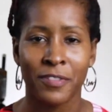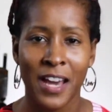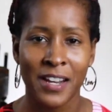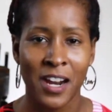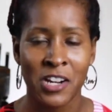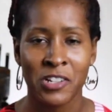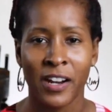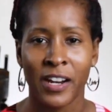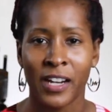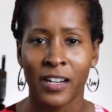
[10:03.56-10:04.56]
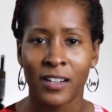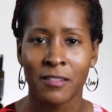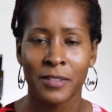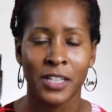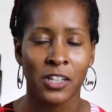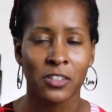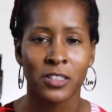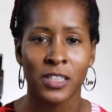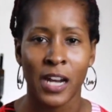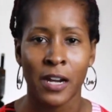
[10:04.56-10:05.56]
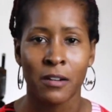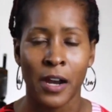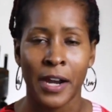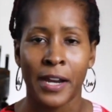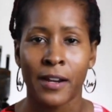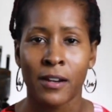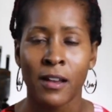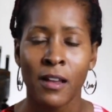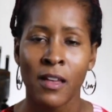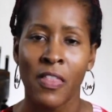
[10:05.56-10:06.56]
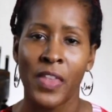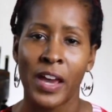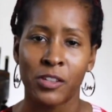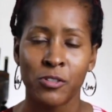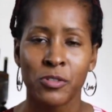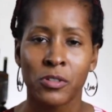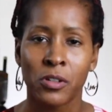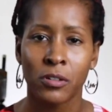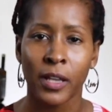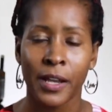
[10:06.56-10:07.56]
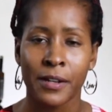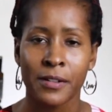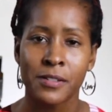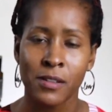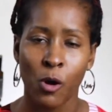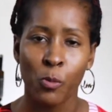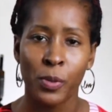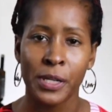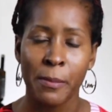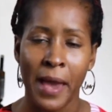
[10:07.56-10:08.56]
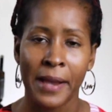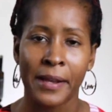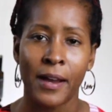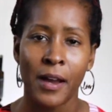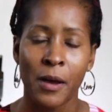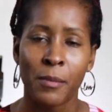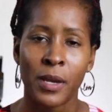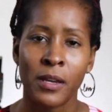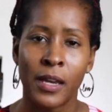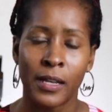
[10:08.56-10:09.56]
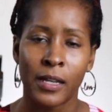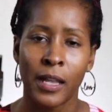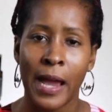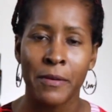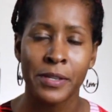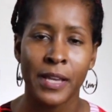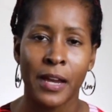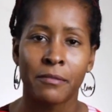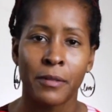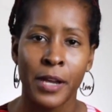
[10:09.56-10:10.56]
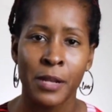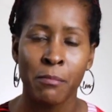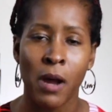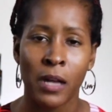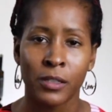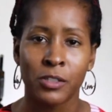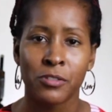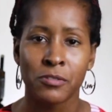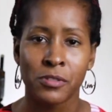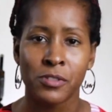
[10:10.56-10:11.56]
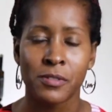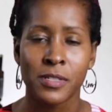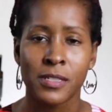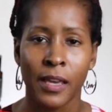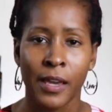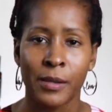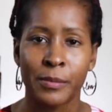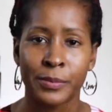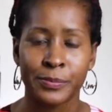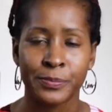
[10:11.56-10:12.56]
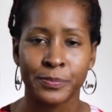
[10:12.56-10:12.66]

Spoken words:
we flat iron our hair, we curl and iron our hair, that cuticle layer is opening back up and allowing that red molecule to escape.